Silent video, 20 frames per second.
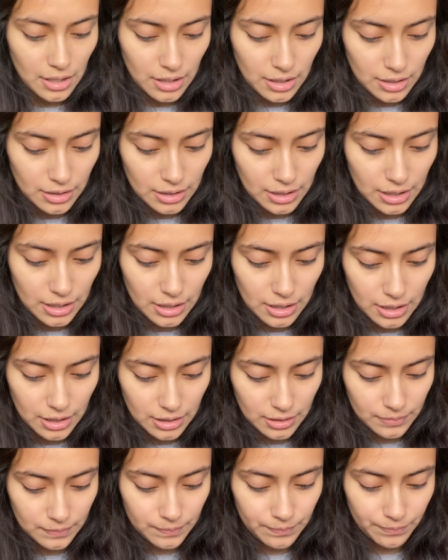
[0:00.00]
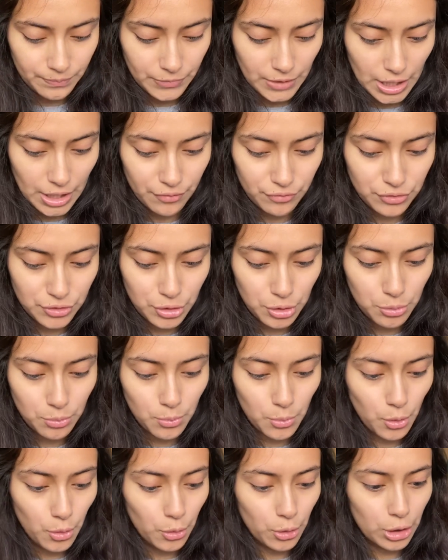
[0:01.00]
And then I have two
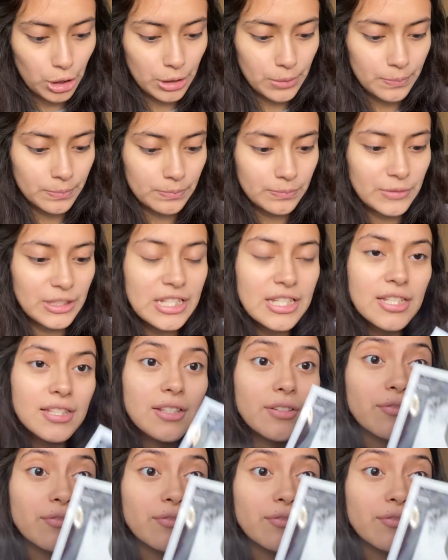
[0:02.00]
more. This is the